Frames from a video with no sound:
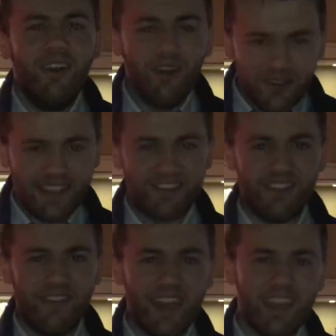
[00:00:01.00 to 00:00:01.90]
All Leeds
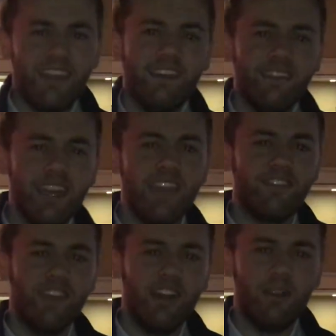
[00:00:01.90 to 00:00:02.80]
TV,
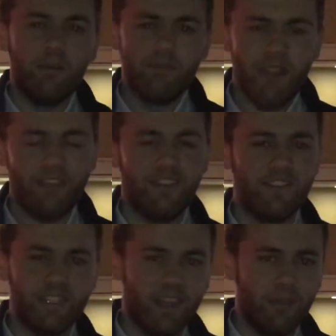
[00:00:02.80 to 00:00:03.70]
Leeds 0,
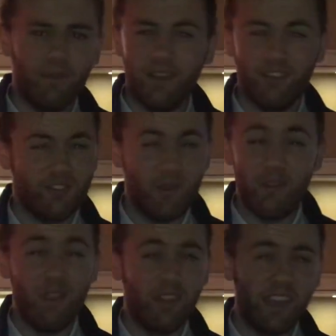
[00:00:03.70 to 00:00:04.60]
Preston 2, and just a
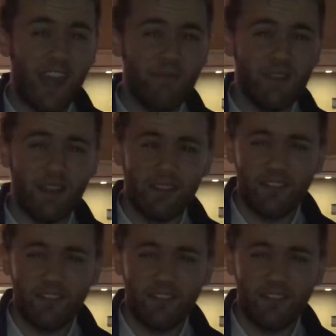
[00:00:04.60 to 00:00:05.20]
review of the game really.